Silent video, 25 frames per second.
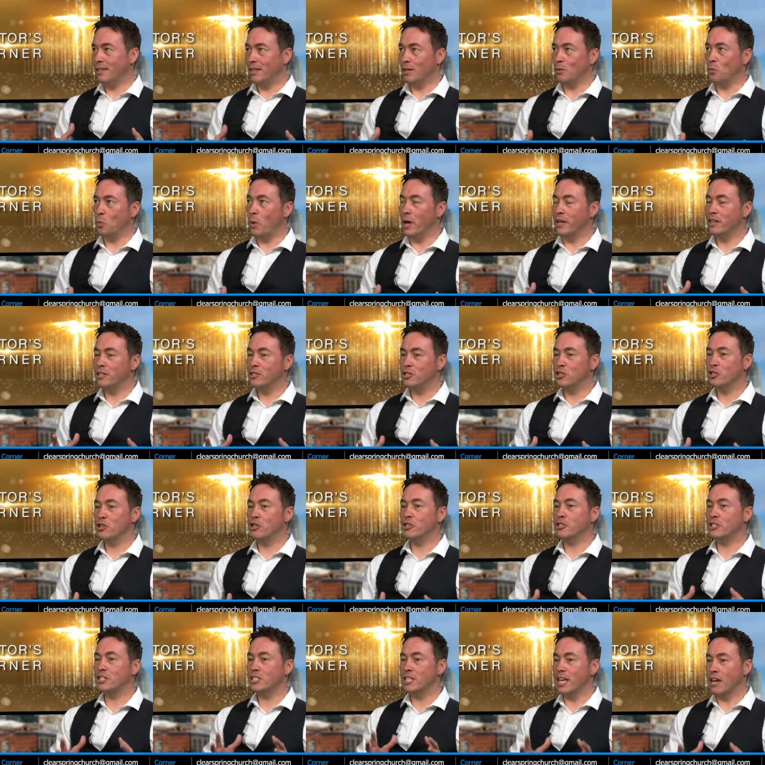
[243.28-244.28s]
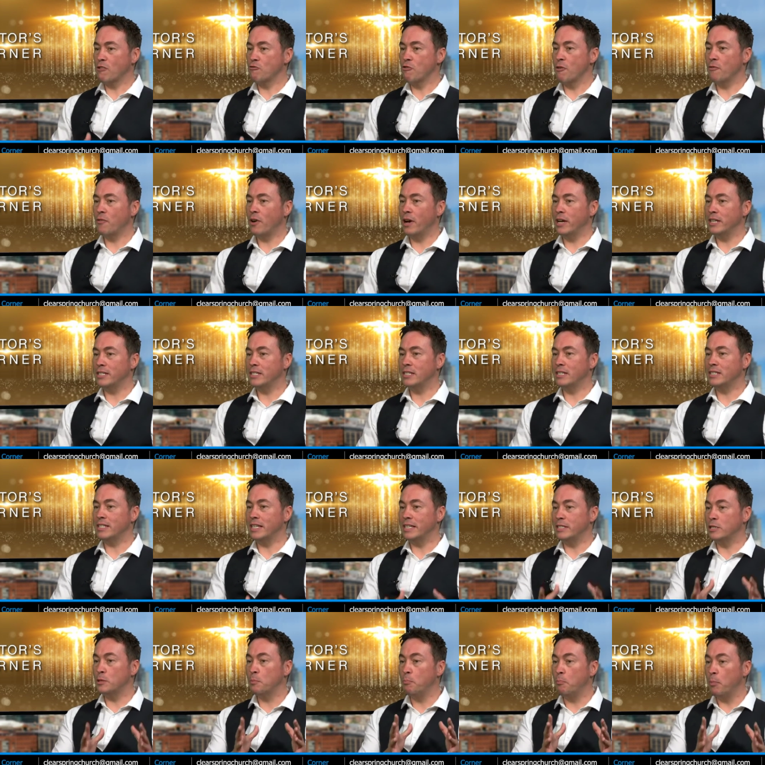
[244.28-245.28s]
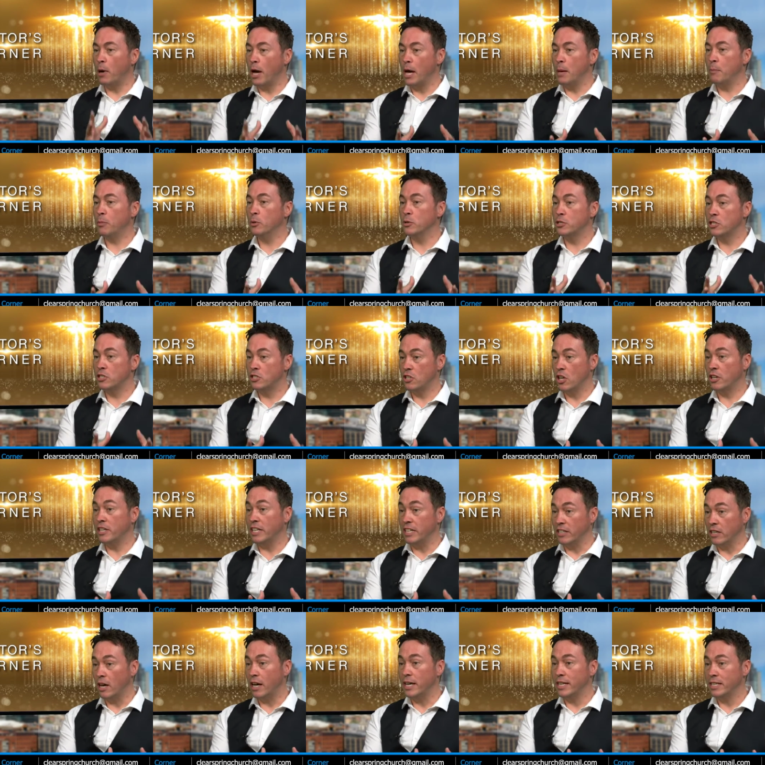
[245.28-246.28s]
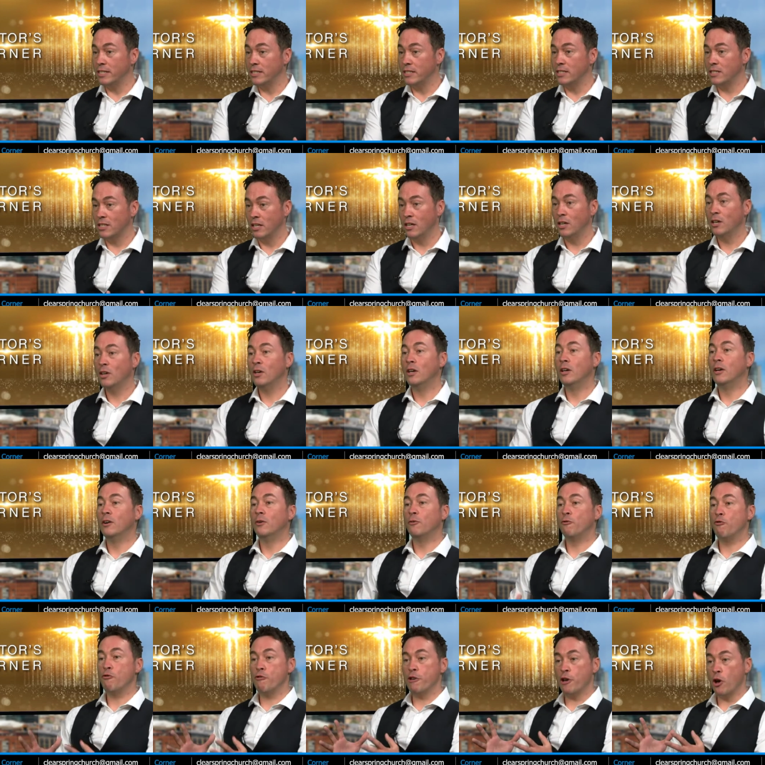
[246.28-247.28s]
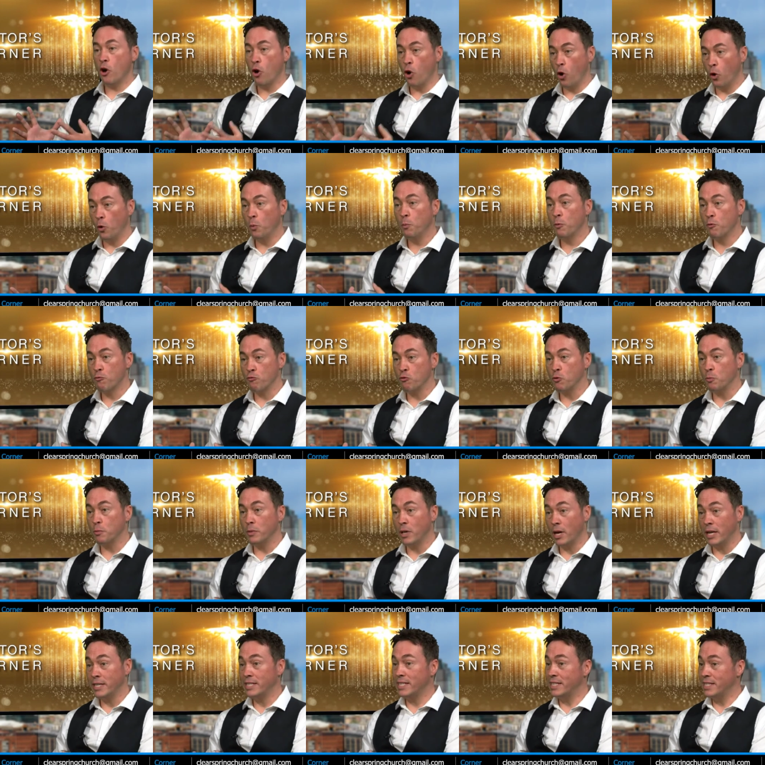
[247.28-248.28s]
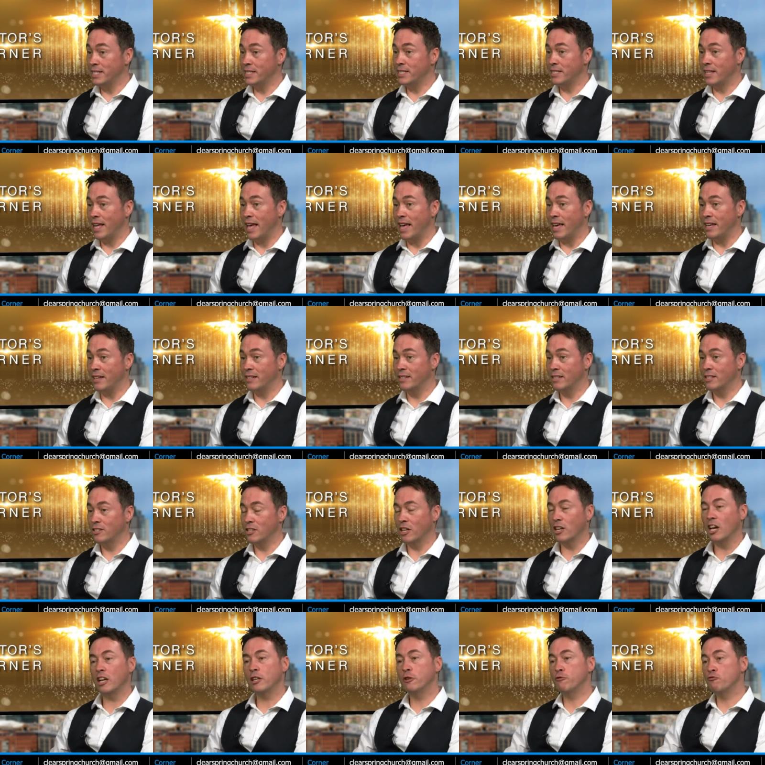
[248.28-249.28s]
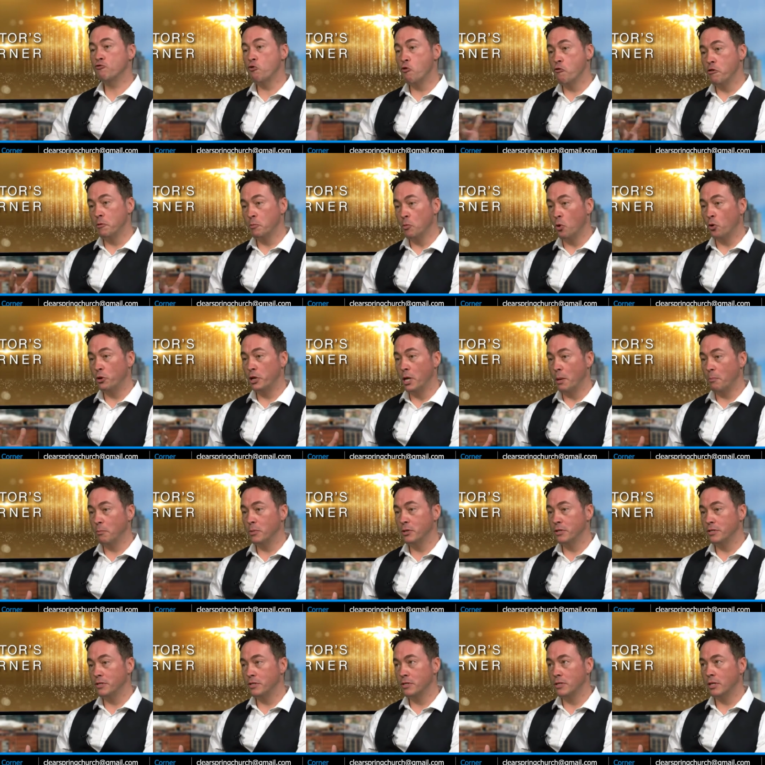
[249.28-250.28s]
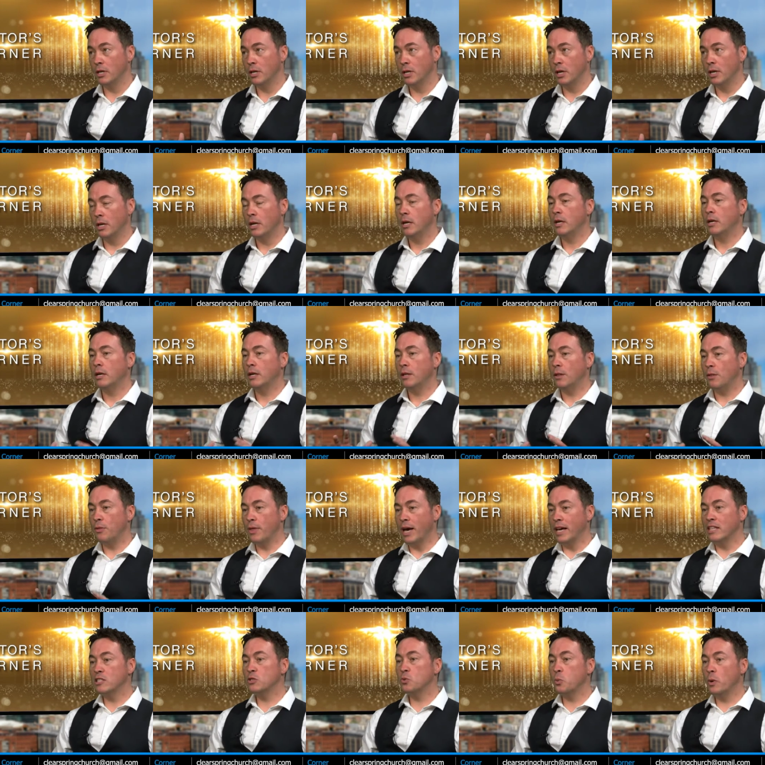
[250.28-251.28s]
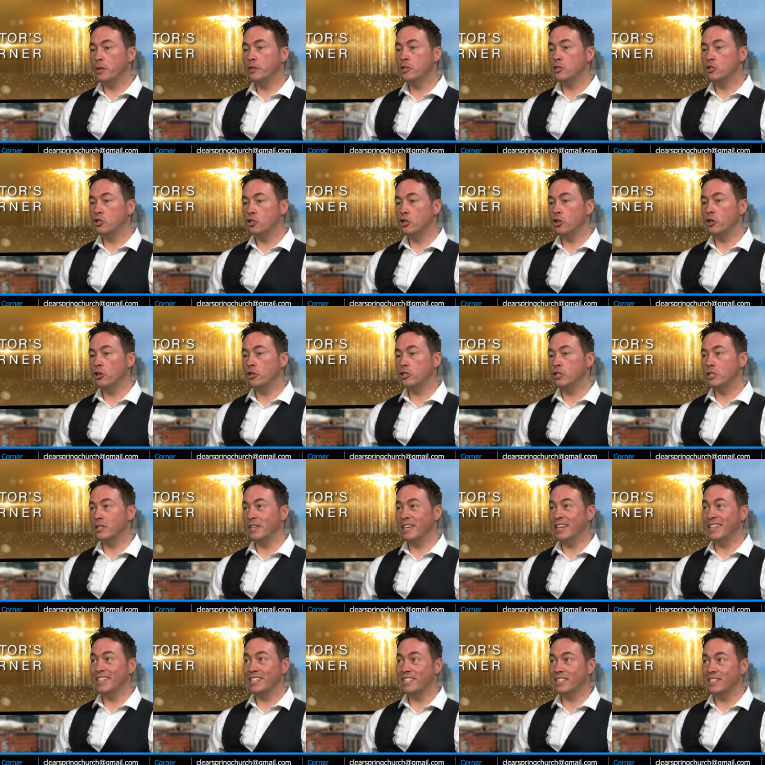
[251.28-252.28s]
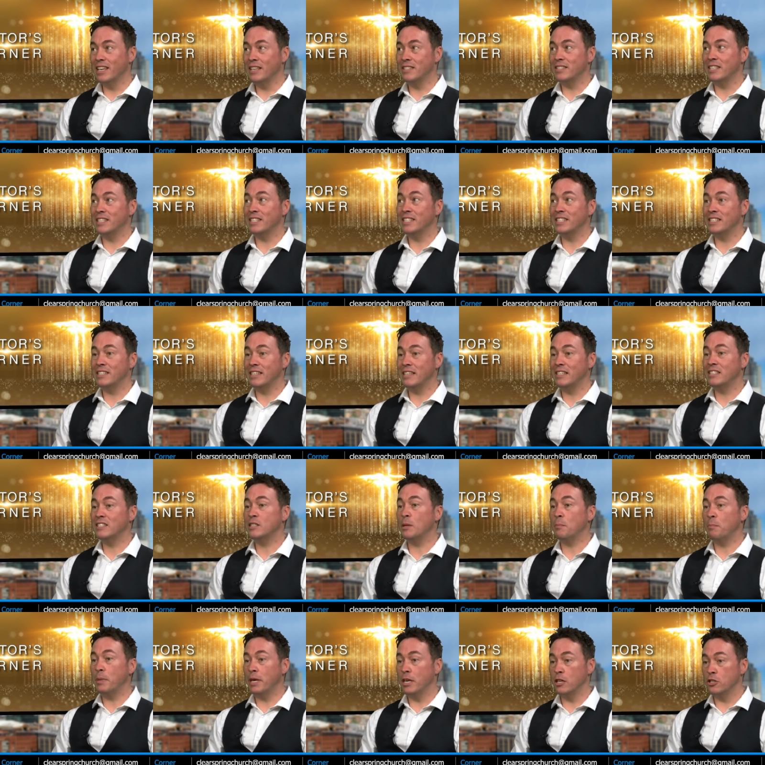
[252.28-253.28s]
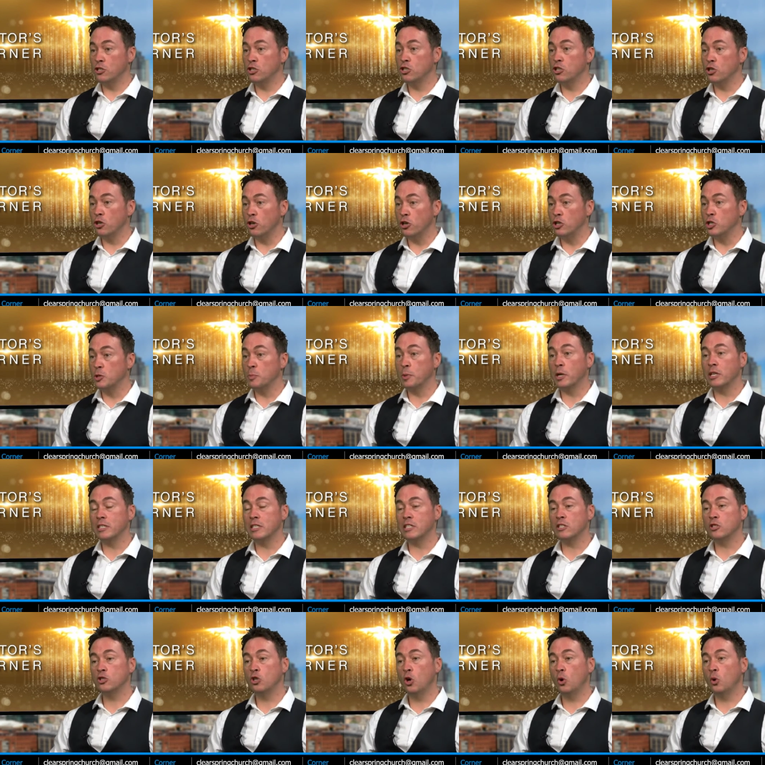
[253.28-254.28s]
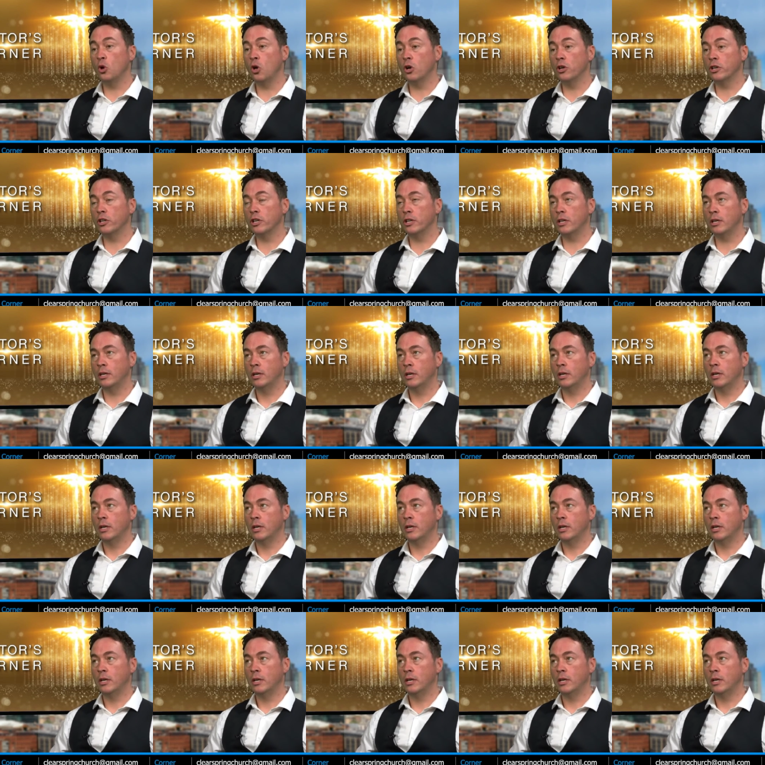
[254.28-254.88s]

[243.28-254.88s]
And when a church sacrifices its Bible study night for a home group night instead to kind of draw in more numbers, mm that's when the church, in a sense, has ceased to be a church because it's no longer